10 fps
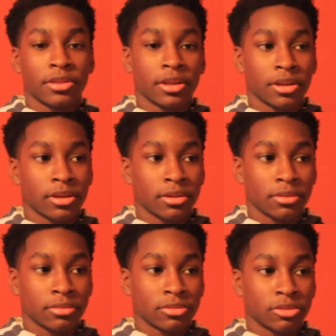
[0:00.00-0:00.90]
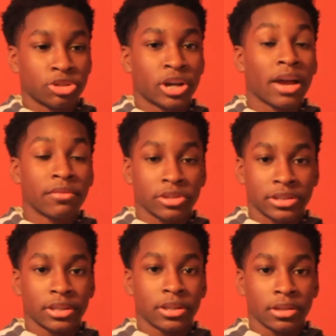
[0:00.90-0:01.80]
the driver's
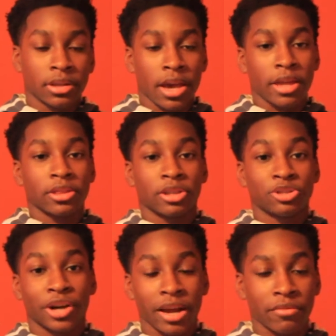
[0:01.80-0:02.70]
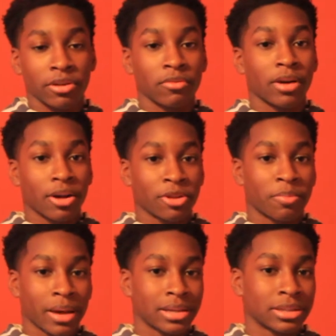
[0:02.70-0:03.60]
seat and the driver while they're
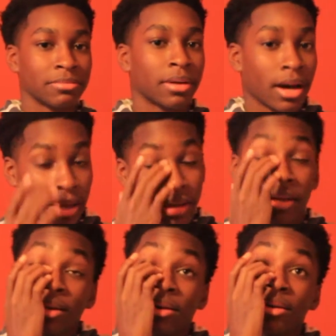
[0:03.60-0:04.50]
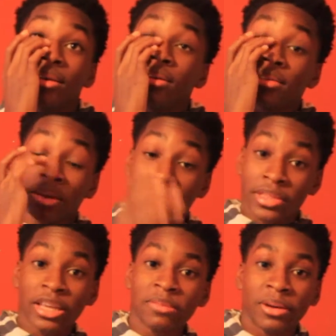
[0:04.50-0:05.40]
passing by. Now if you
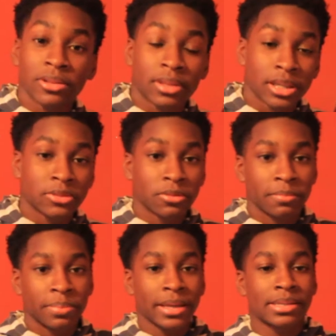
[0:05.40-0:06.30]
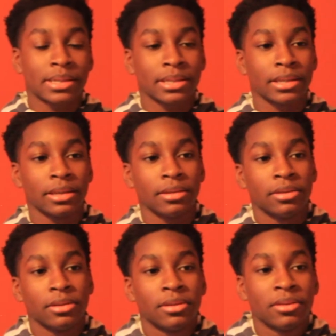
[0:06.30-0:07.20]
think about this, we're basically
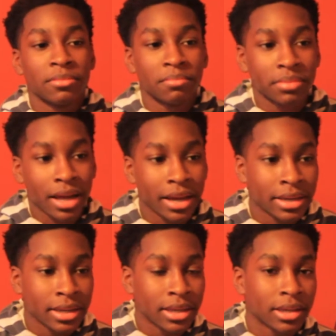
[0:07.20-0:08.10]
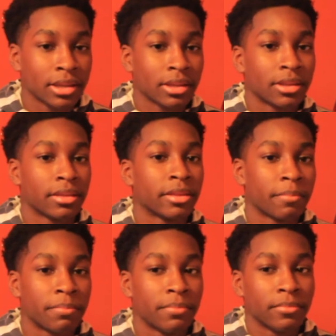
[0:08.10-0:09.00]
blinding the